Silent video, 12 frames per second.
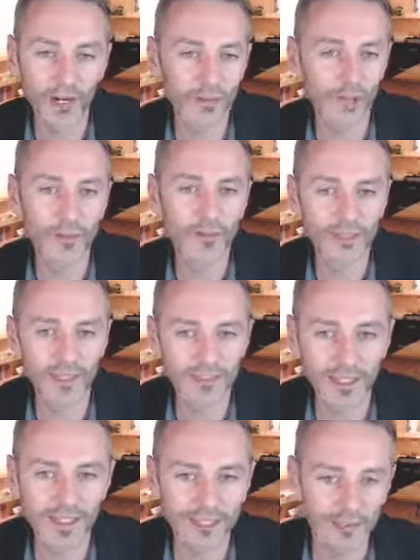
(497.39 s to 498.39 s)
I'll go internet
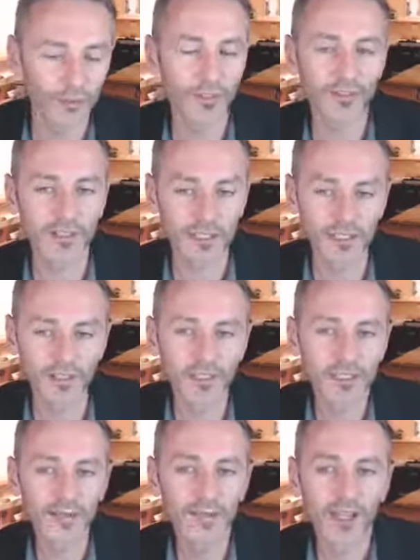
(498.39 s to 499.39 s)
dating, whatever it is.
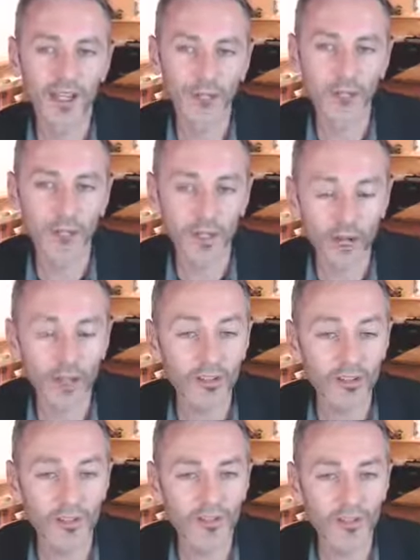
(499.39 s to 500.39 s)
But
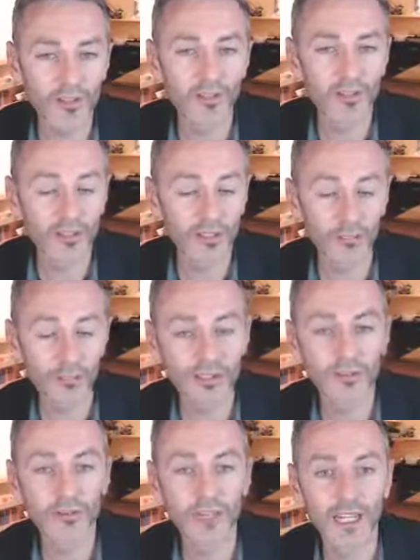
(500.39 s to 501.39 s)
ask them to commit
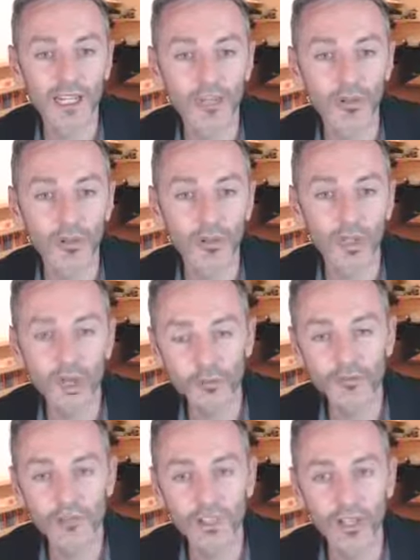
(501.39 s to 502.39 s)
to it, and you will
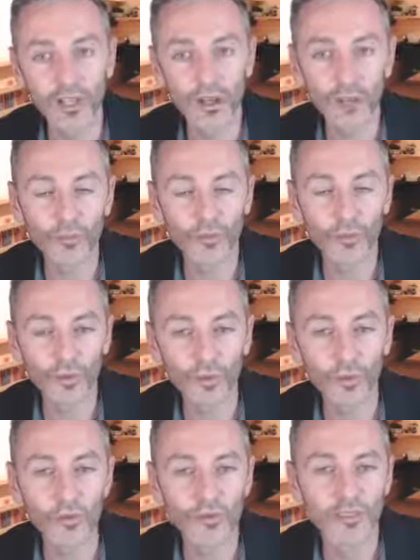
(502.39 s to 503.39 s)
hopefully get a lot more
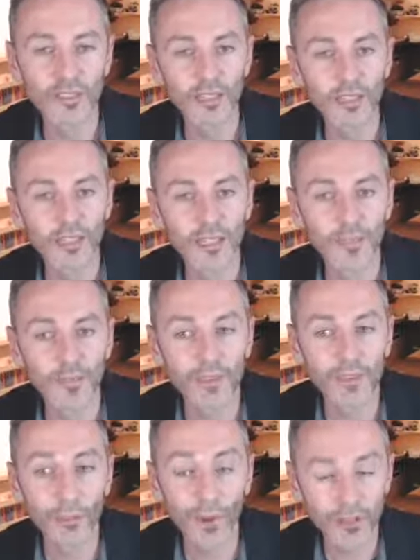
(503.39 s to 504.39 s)
reward
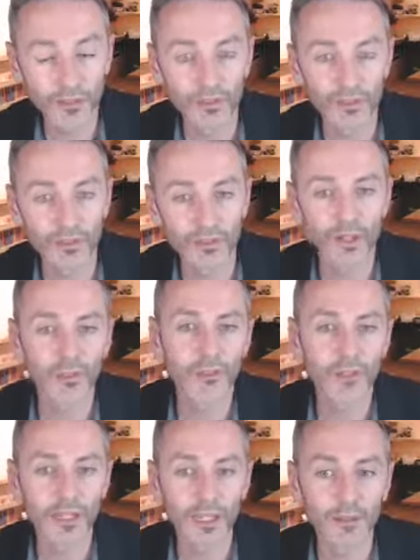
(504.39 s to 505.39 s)
while you do your job.
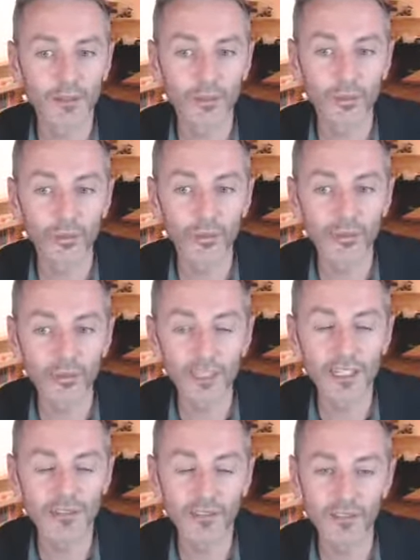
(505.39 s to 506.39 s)
You will
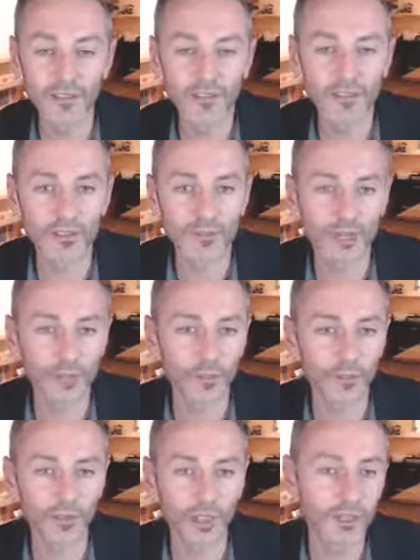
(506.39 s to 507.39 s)
really see the difference you make in
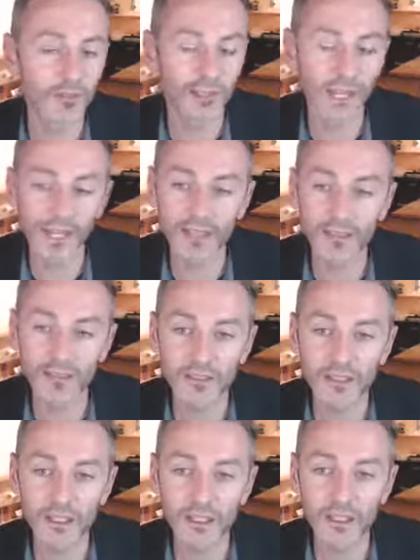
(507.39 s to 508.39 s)
people's lives, and
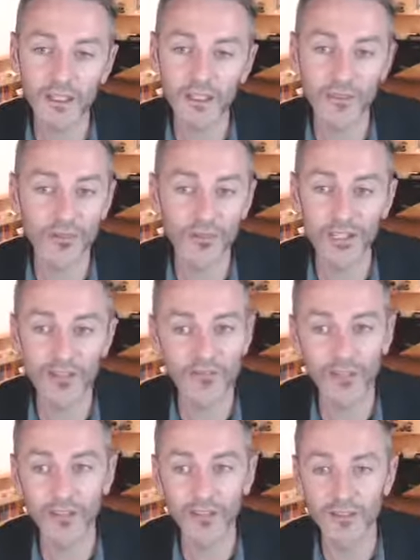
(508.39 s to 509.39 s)
it's really
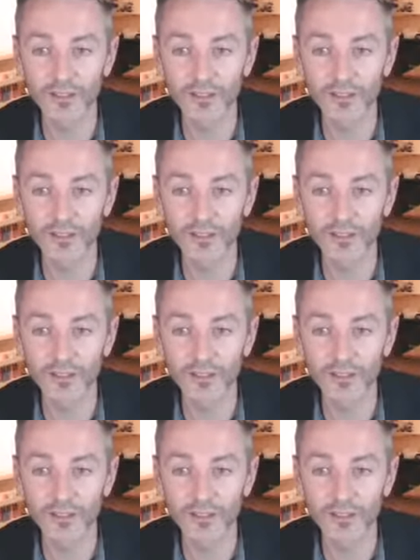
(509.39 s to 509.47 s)
fun.